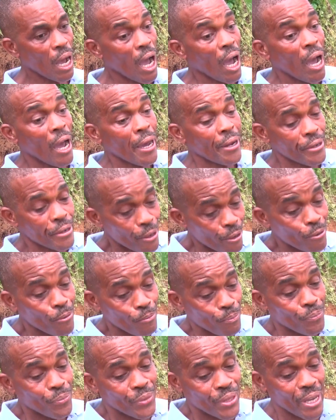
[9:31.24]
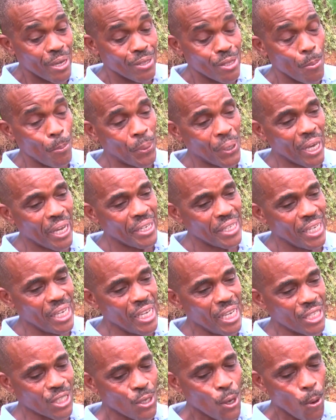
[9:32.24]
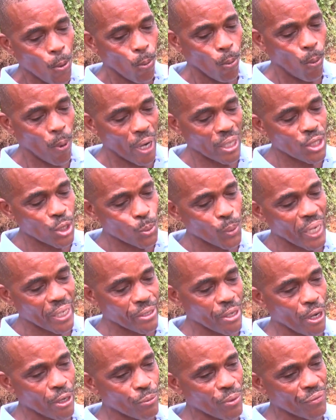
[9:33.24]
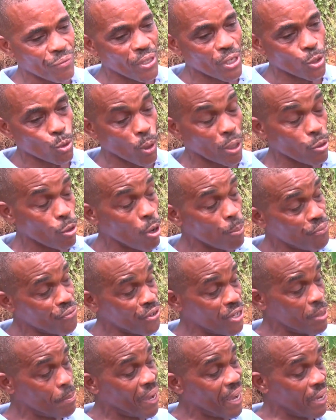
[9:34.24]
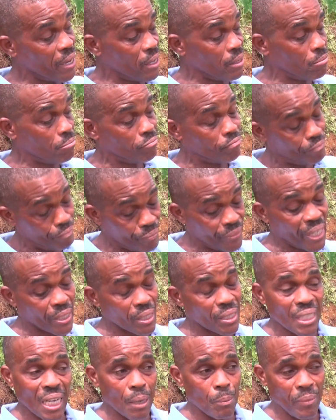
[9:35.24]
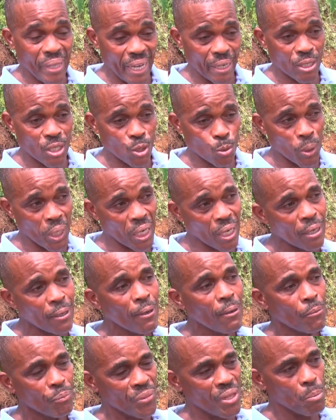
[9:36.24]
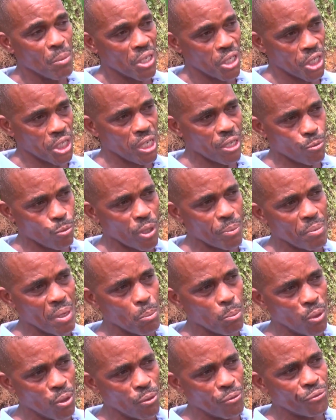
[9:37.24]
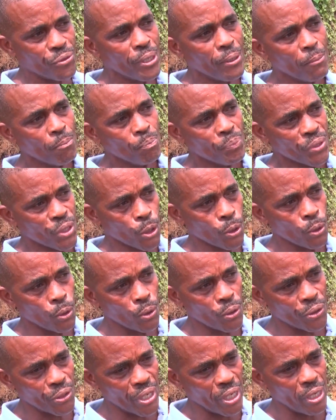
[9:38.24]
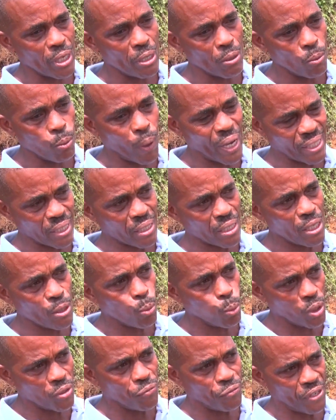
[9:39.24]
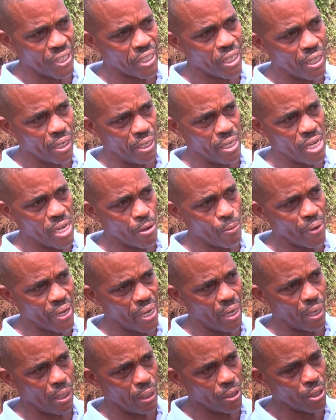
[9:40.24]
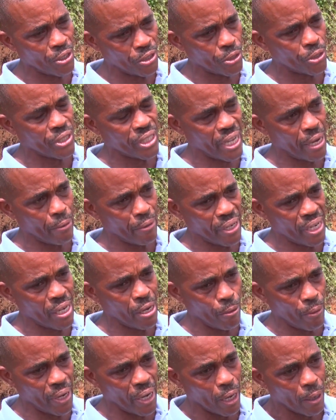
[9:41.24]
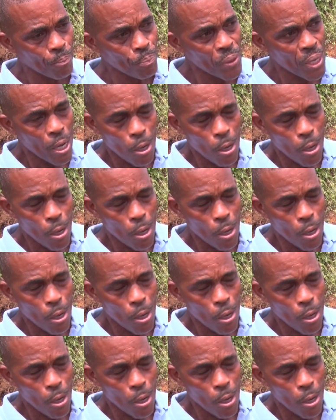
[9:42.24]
and the plan is, once we are done with this one, hopefully by this time next week, the machine would be moved to the Wesley Woodford Hill area, Londonderry area.